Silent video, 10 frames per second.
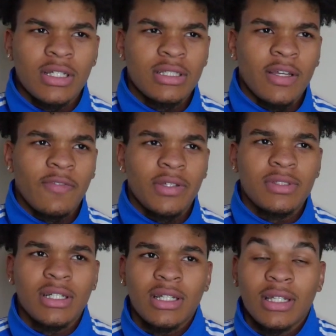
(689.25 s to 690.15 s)
kiss at
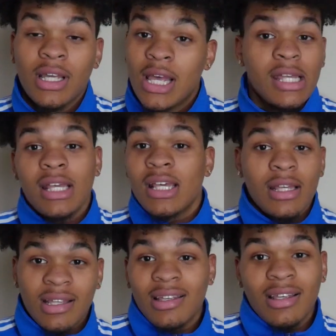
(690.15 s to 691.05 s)

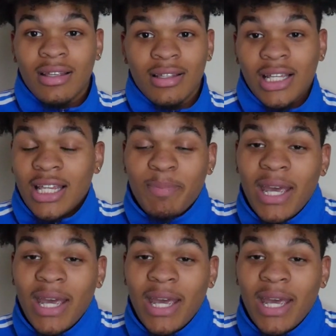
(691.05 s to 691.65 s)
15.